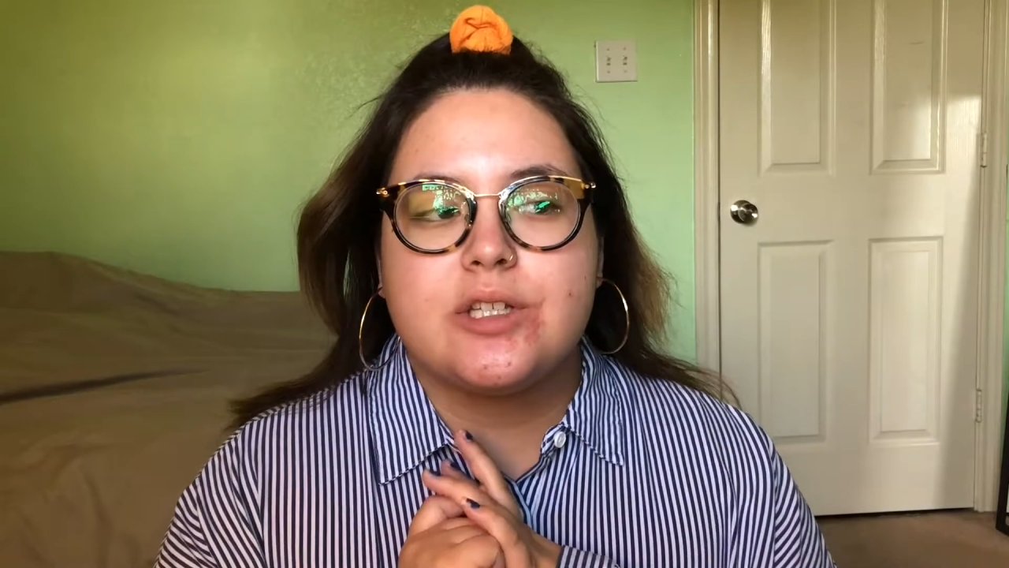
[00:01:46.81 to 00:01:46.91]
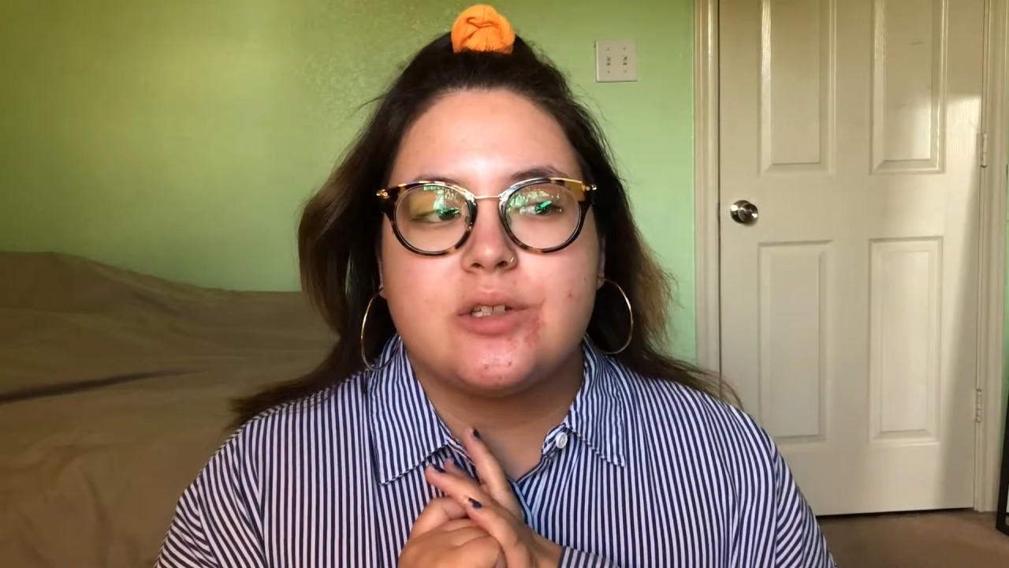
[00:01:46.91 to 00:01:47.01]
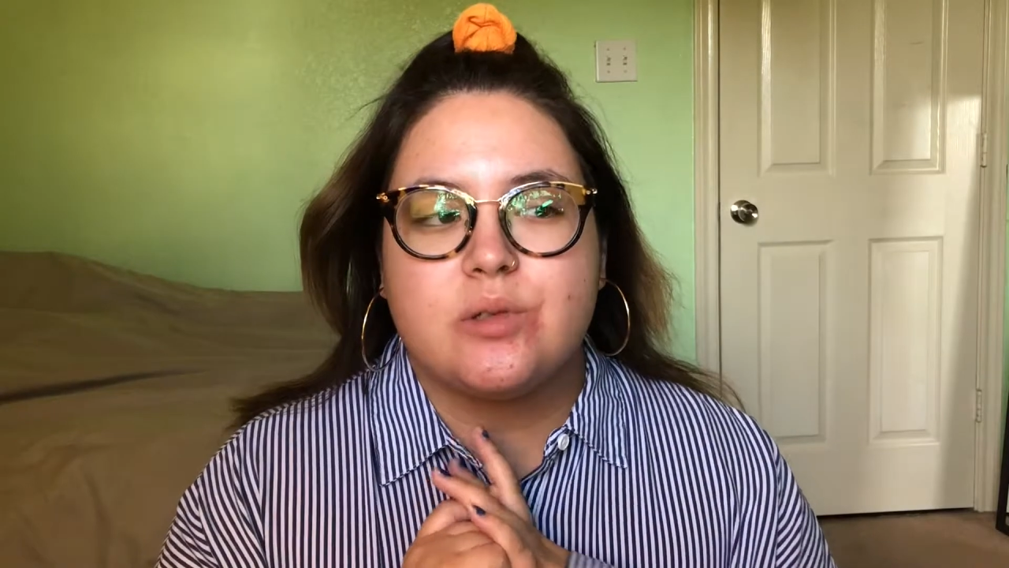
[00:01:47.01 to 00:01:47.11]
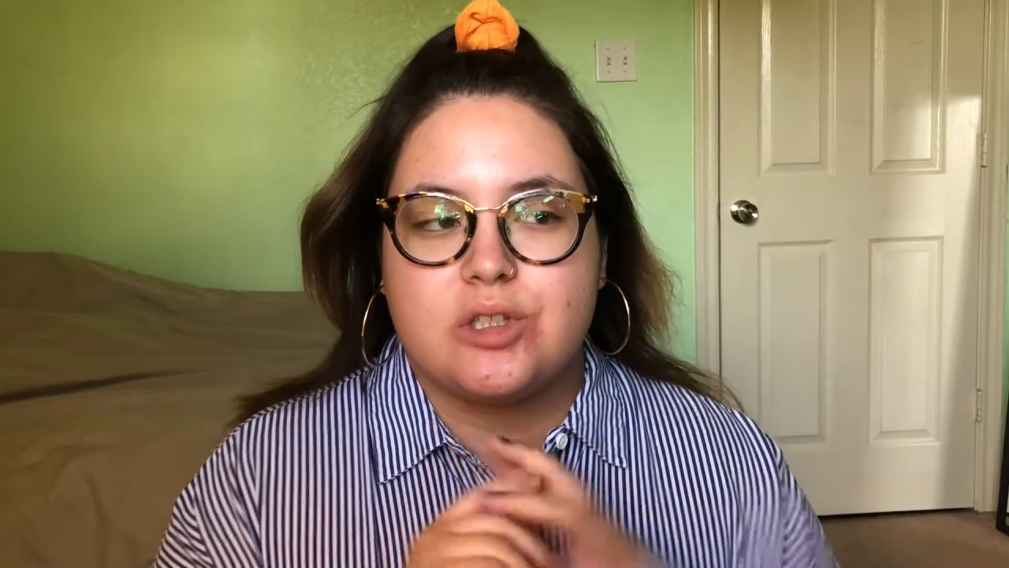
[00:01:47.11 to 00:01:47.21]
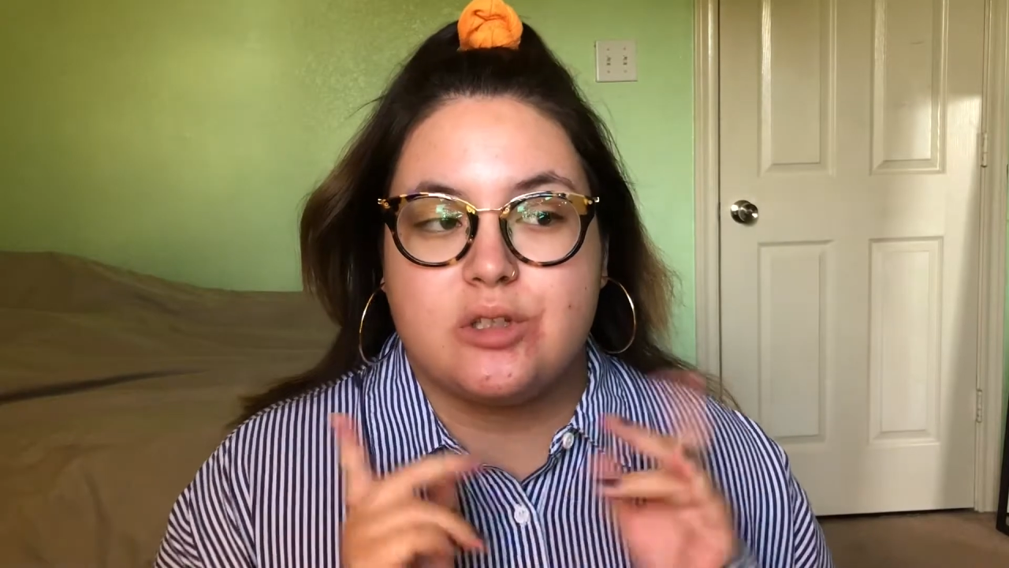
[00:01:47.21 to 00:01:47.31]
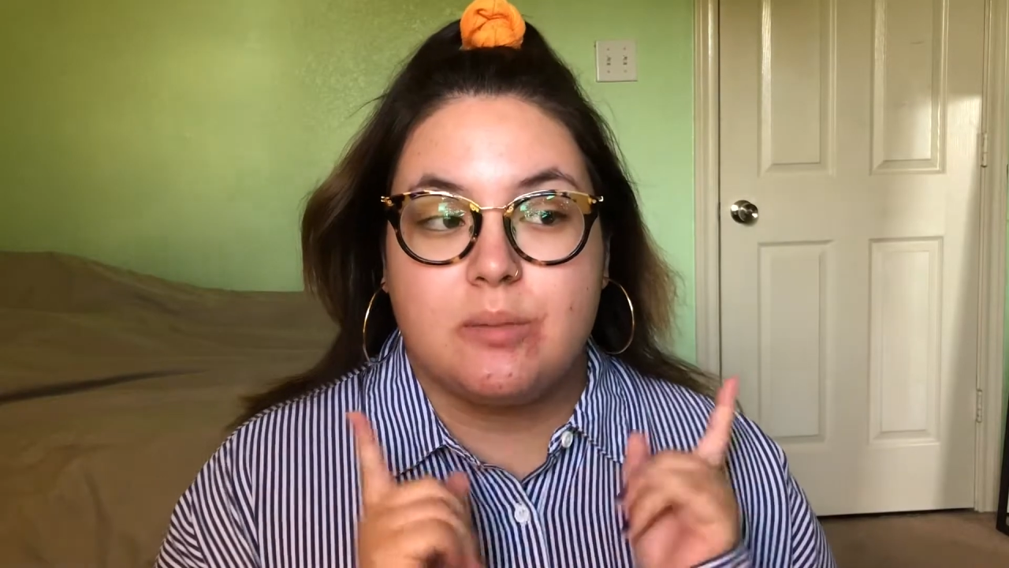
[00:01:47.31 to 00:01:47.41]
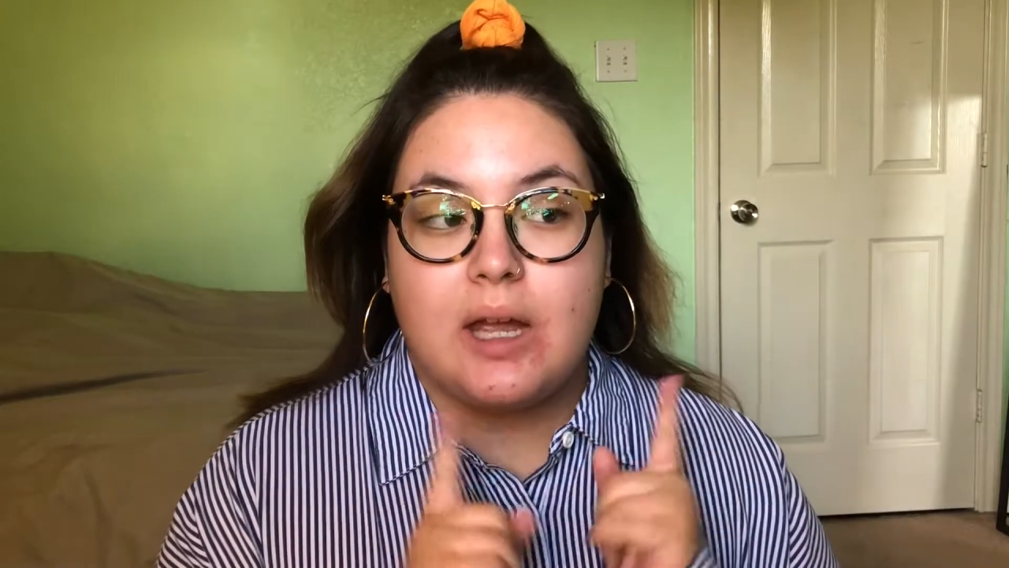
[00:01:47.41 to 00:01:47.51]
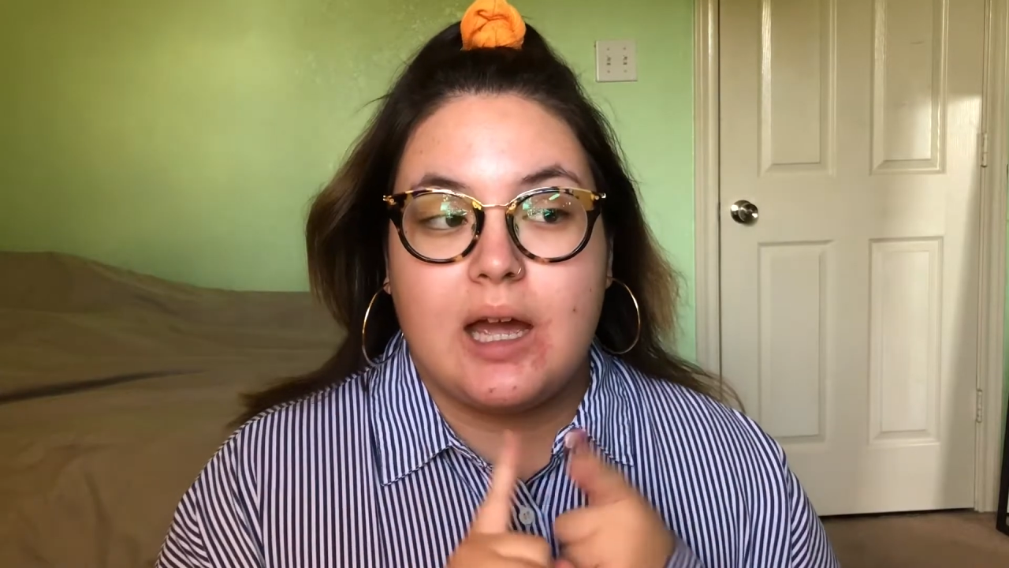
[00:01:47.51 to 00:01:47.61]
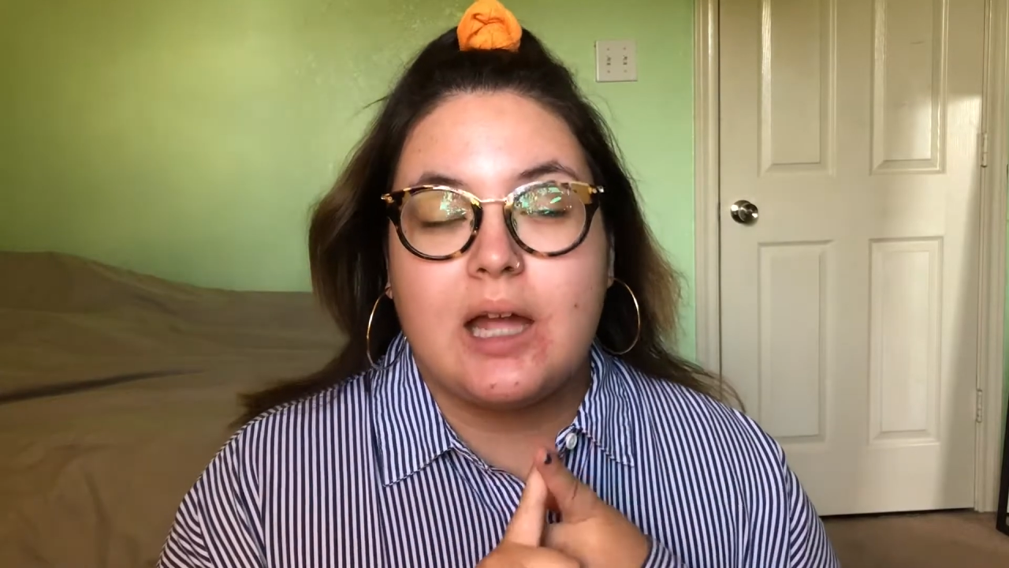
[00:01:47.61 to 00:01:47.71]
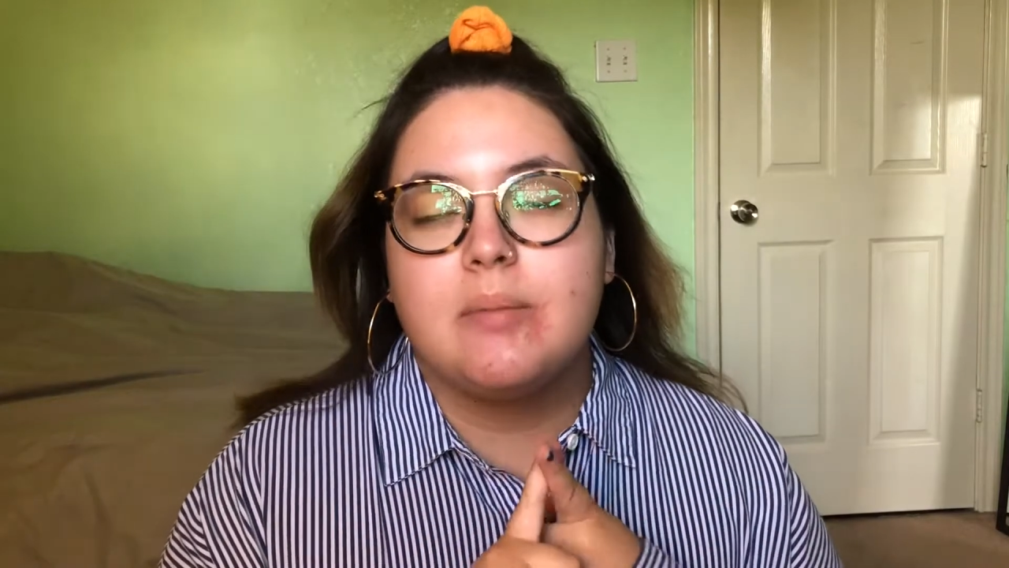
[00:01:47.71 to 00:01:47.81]
do is do my
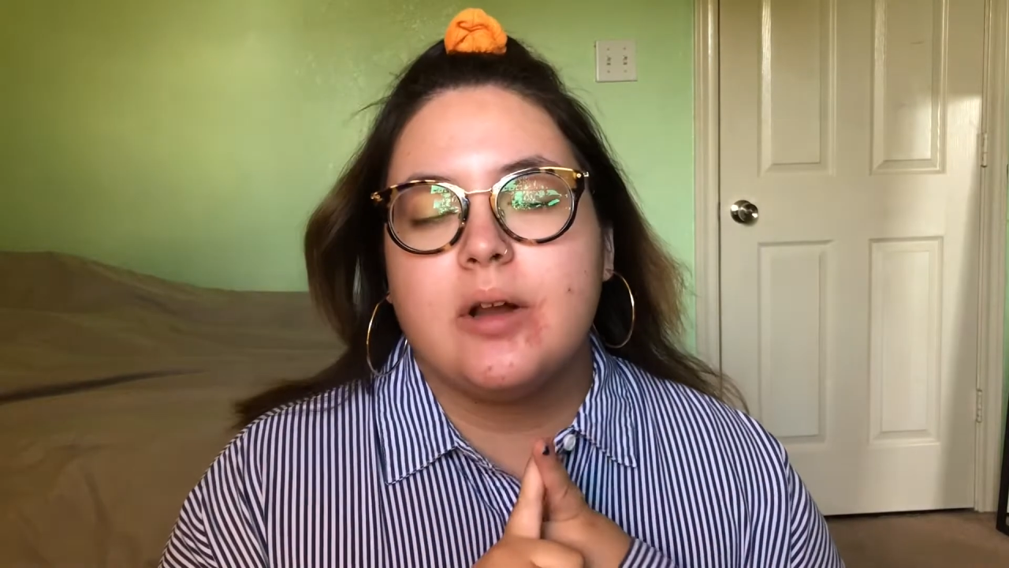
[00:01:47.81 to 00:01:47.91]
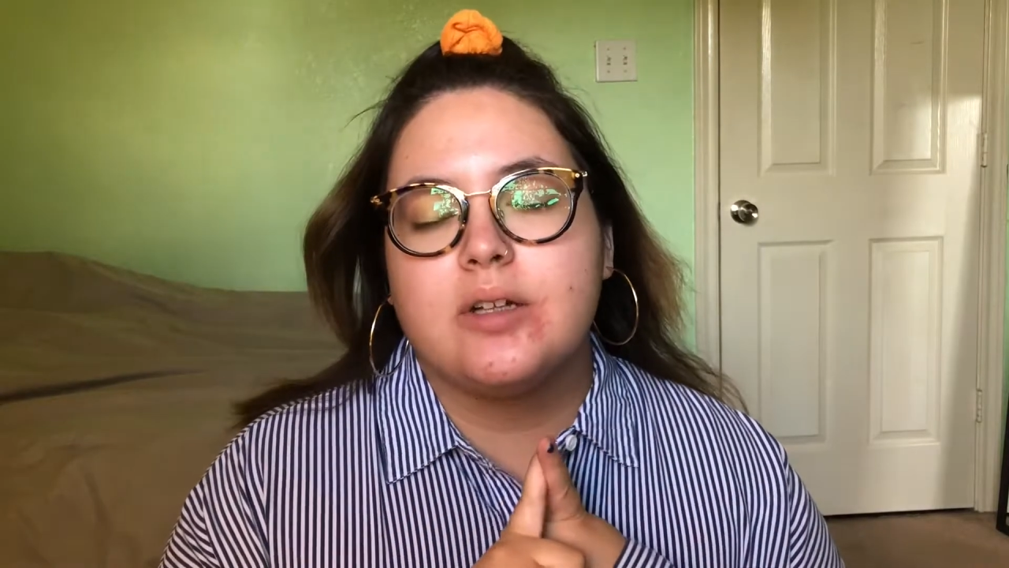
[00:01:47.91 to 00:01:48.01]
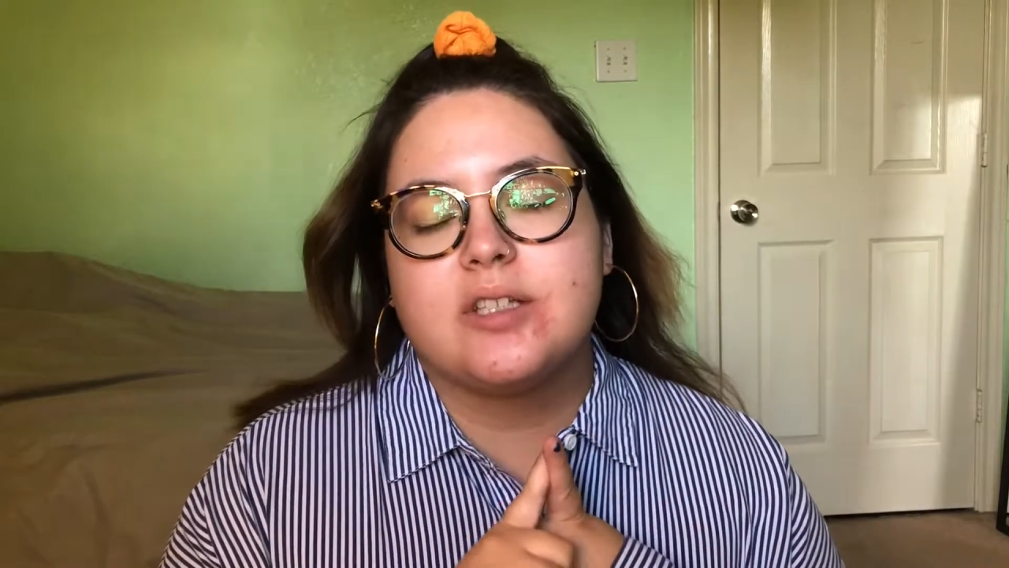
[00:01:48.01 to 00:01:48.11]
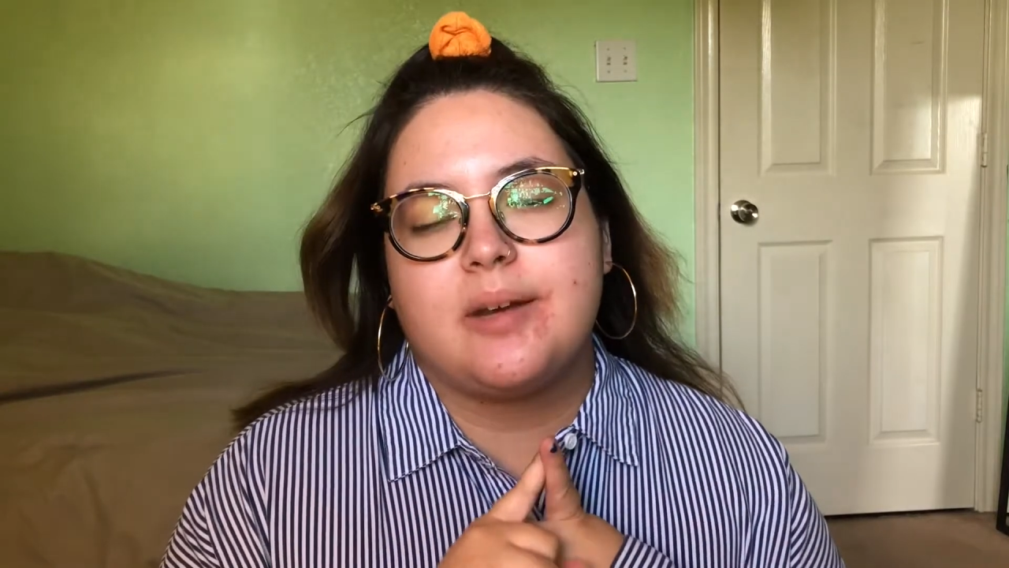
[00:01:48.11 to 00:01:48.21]
eyebrows,